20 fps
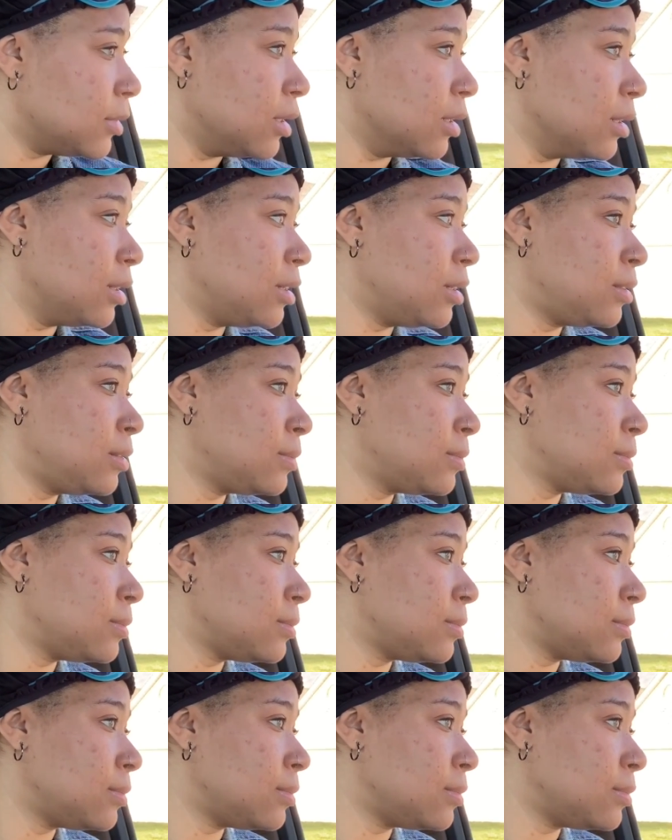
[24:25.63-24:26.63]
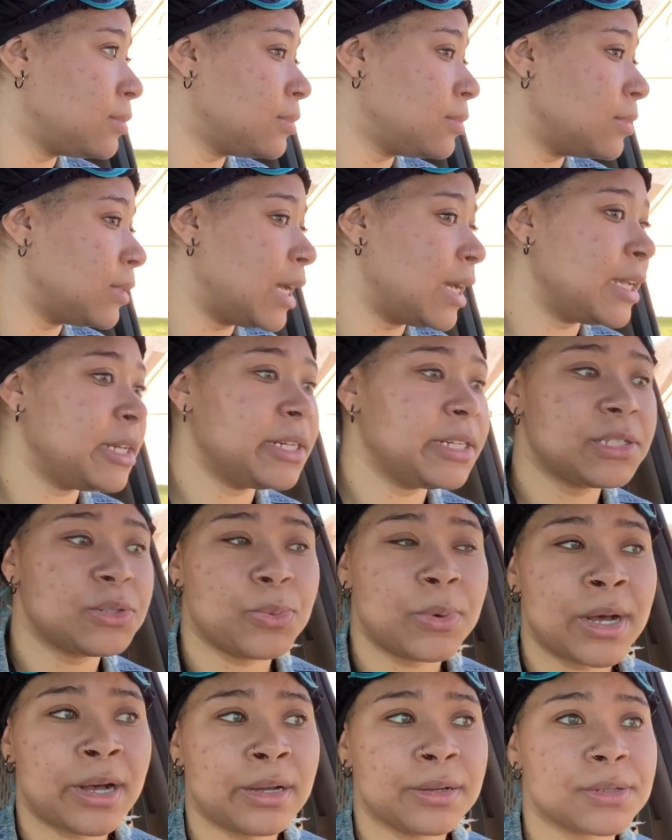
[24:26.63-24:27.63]
Girl, I hear this
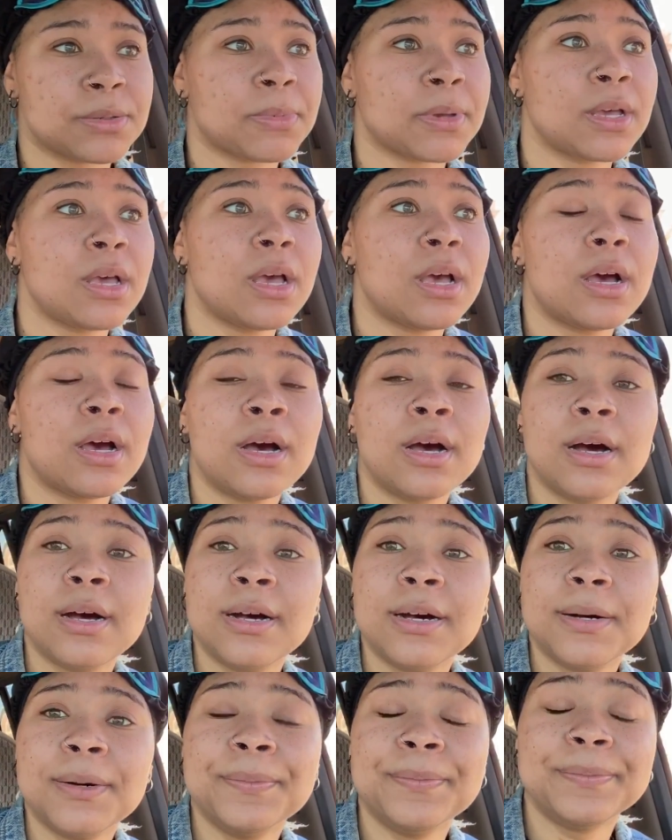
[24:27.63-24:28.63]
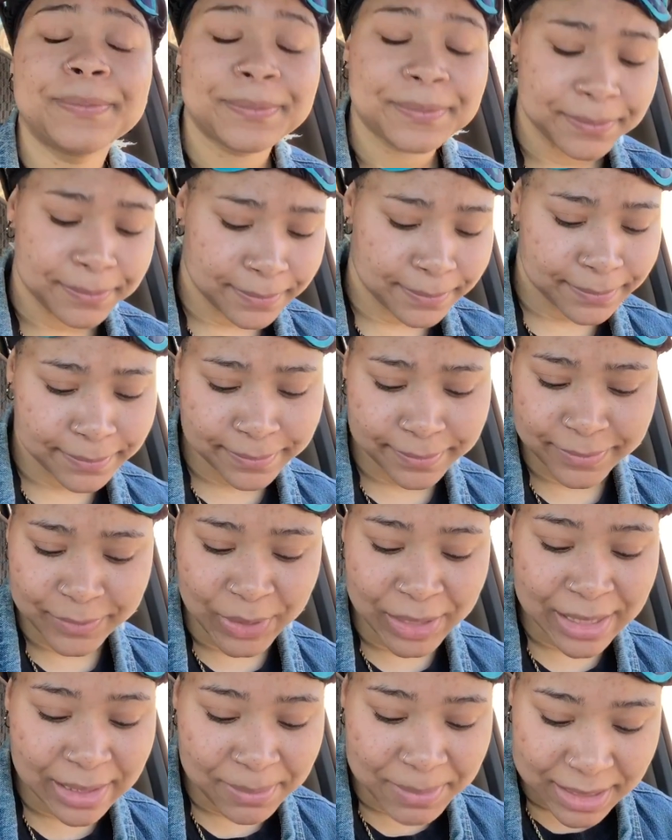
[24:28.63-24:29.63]
wasp.
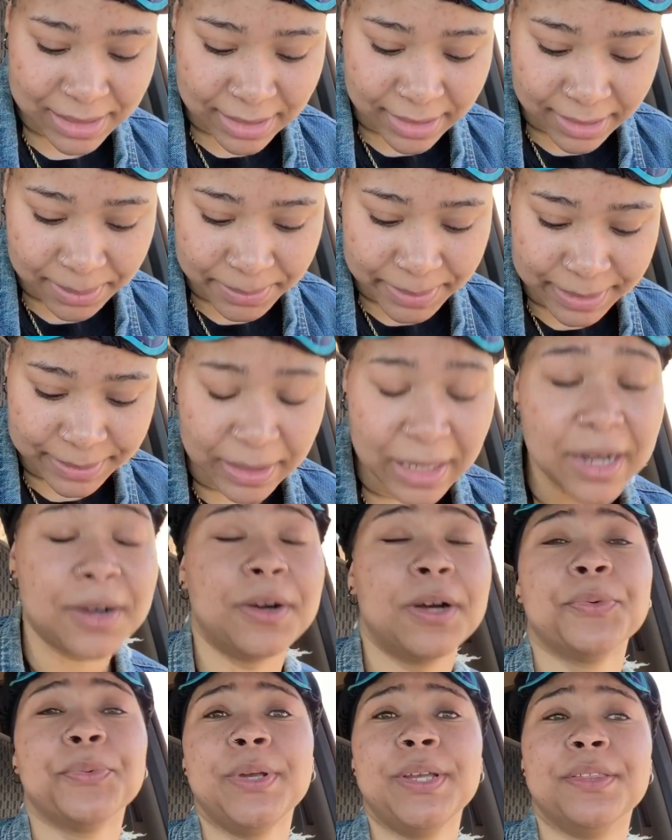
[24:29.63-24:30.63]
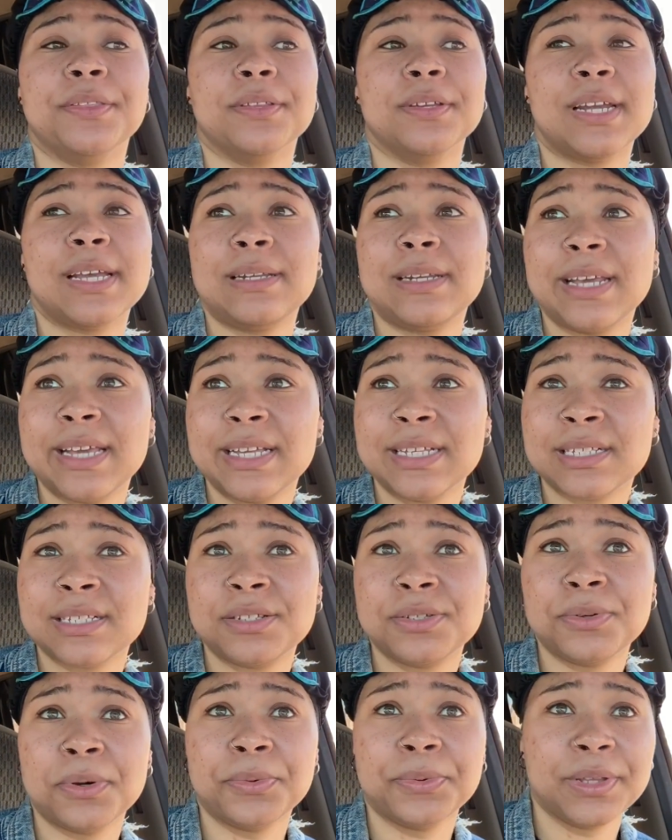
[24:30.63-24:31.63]
What am I talking about? Oh, Aretha. They dancing
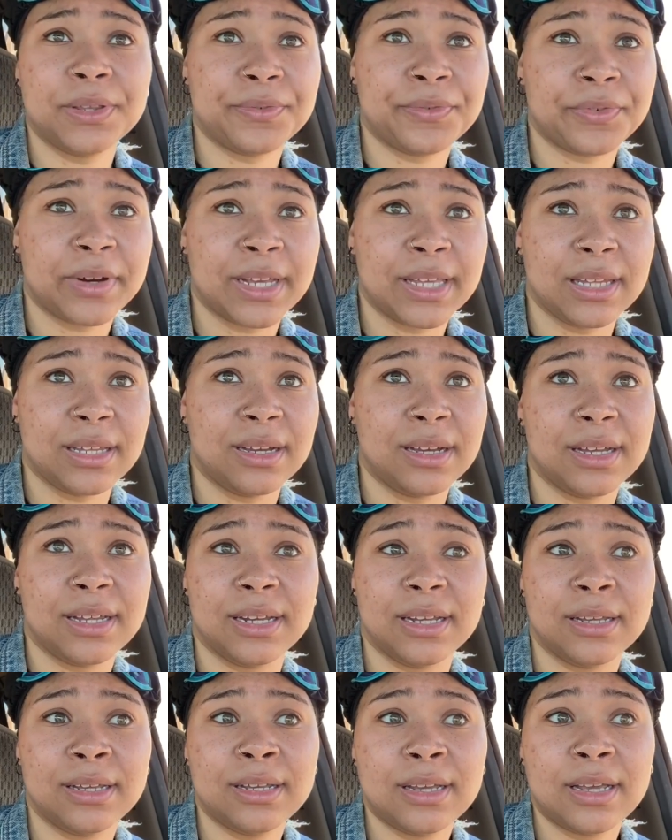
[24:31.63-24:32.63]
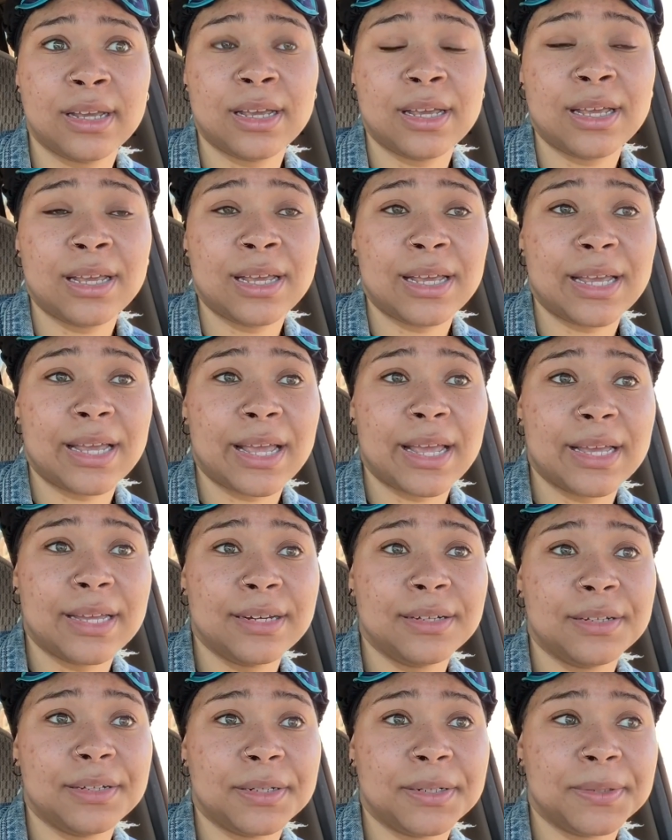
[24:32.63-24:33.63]
to Aretha Franklin, honey.
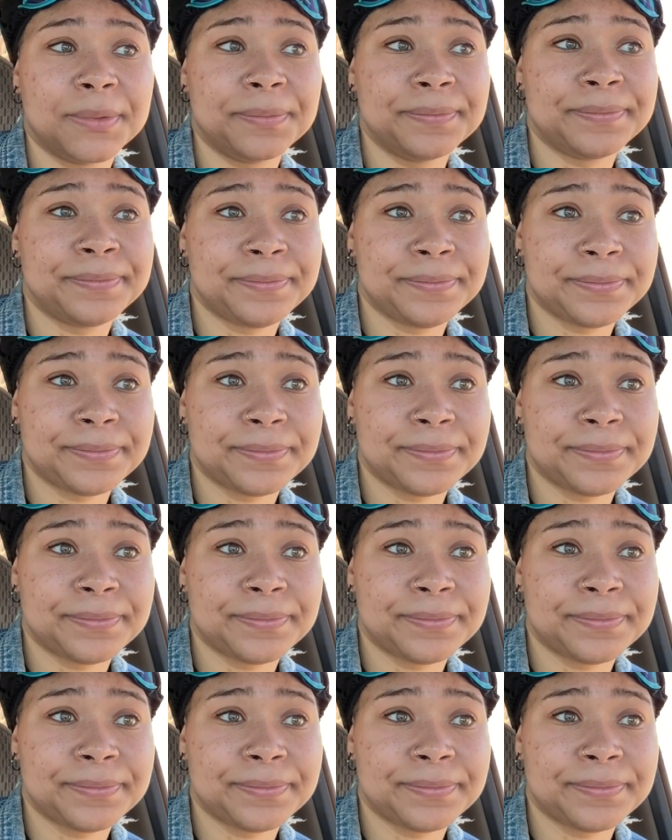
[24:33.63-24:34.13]
And